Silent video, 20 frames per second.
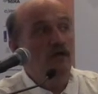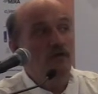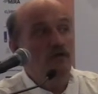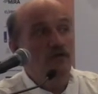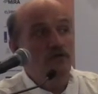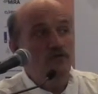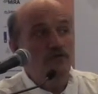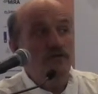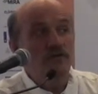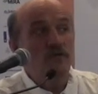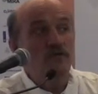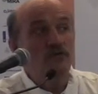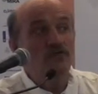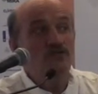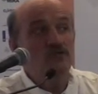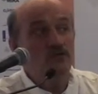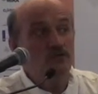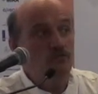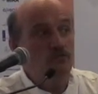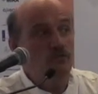You need
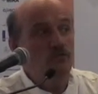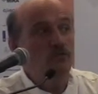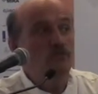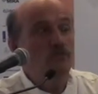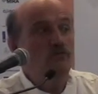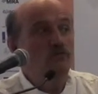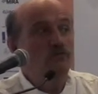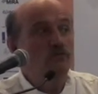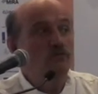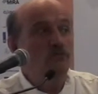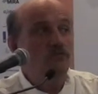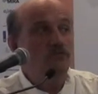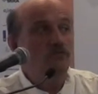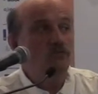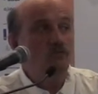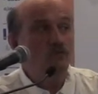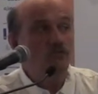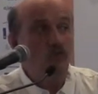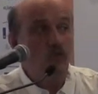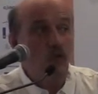also to
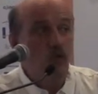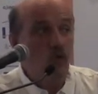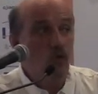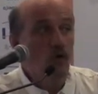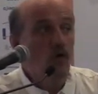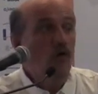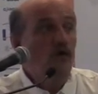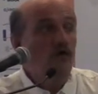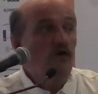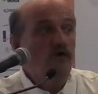know